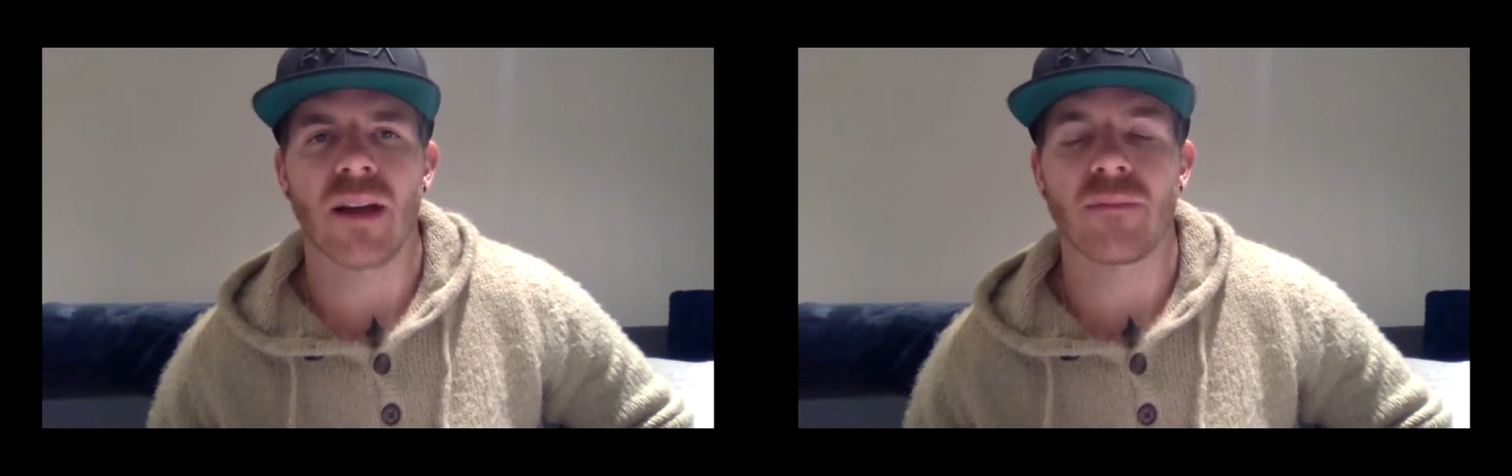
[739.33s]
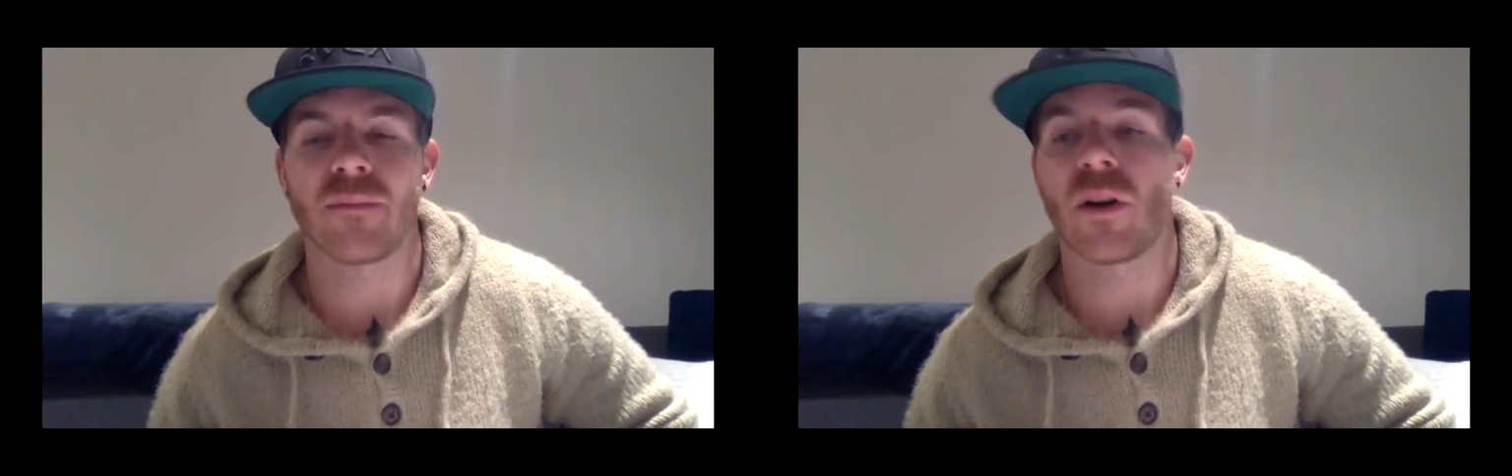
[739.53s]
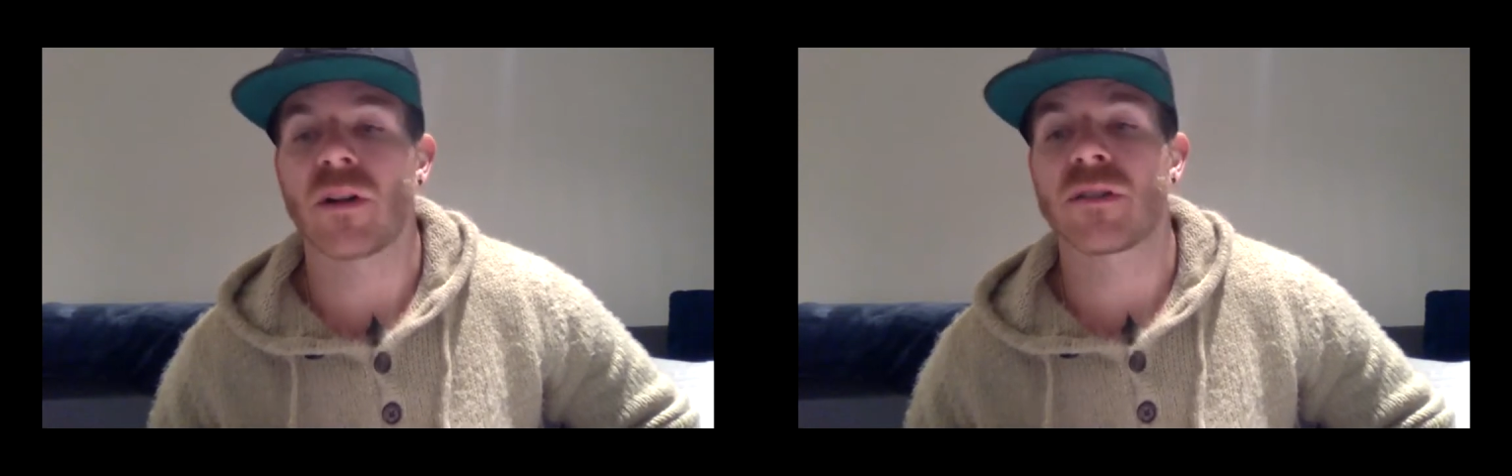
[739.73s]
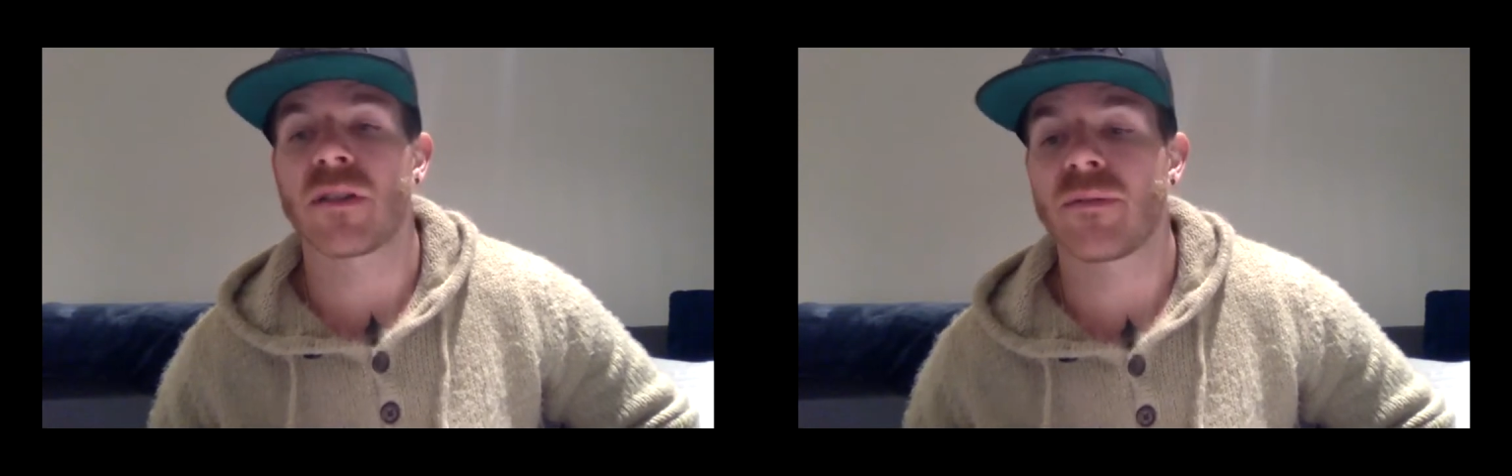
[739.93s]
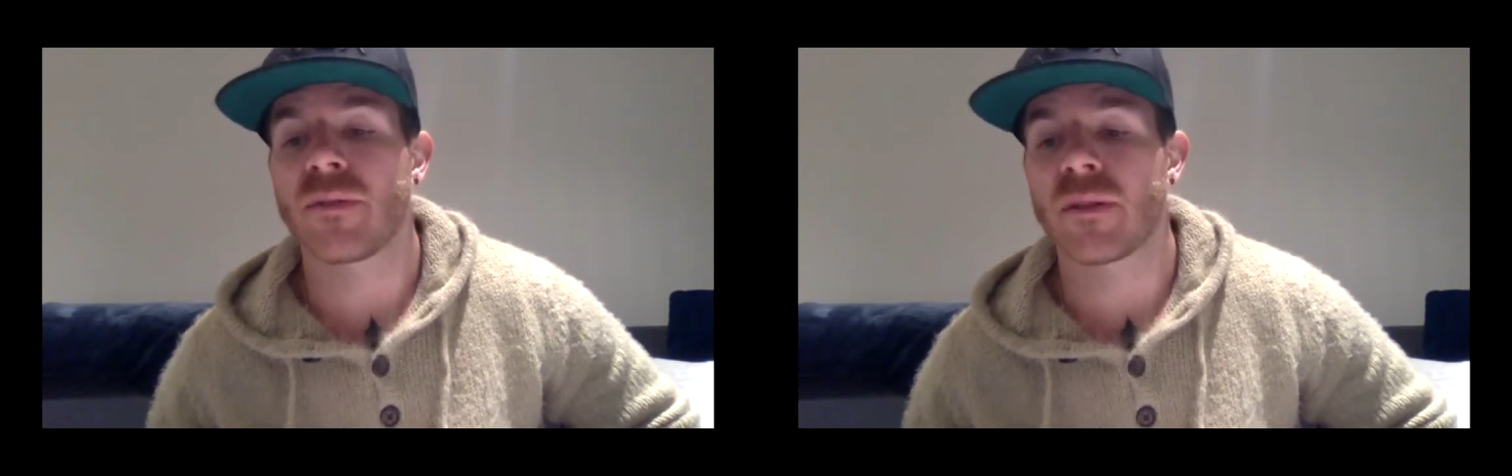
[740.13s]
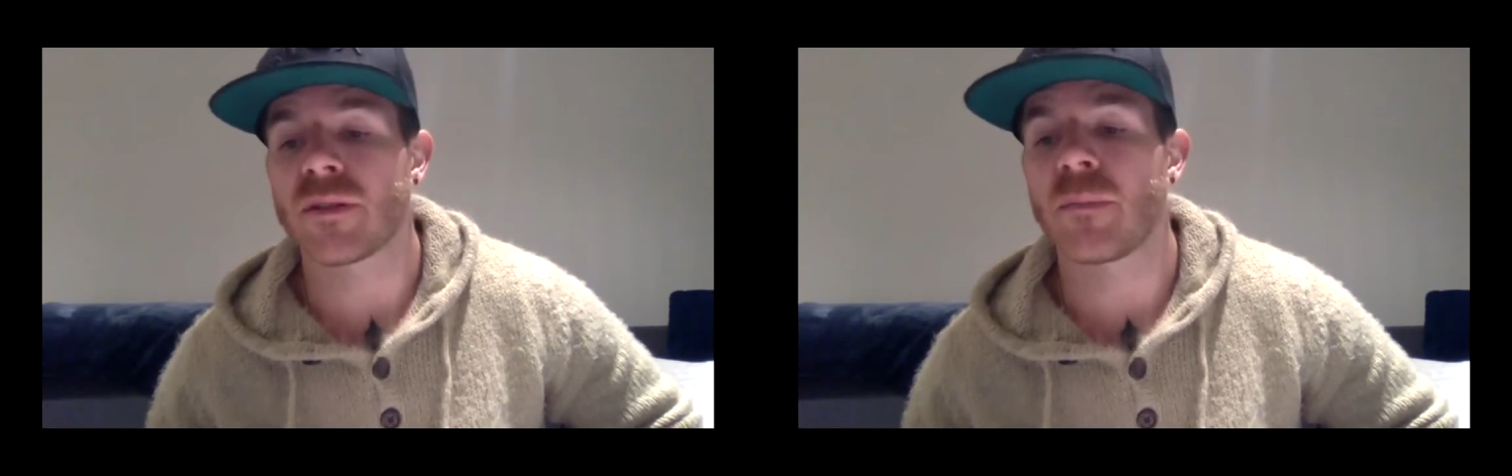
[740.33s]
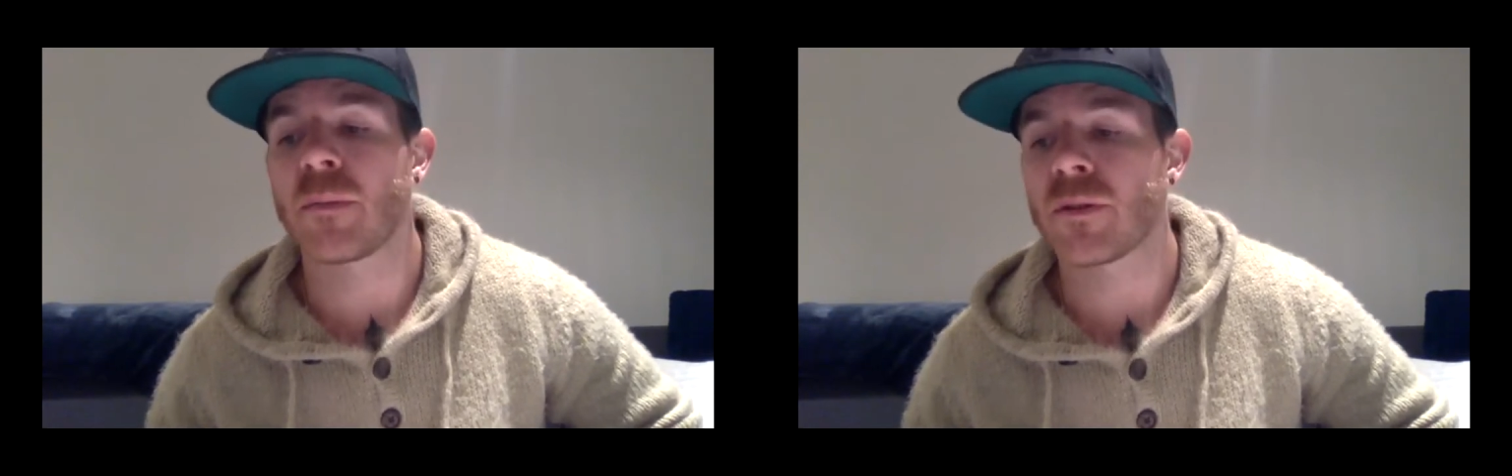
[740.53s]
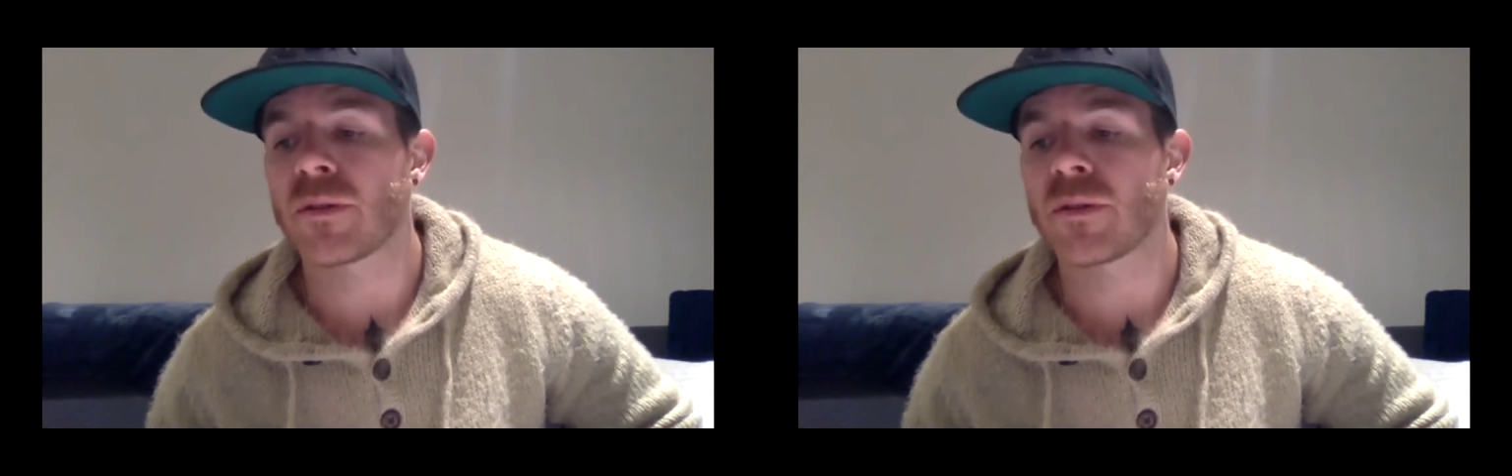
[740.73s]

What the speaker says: I honestly, some people are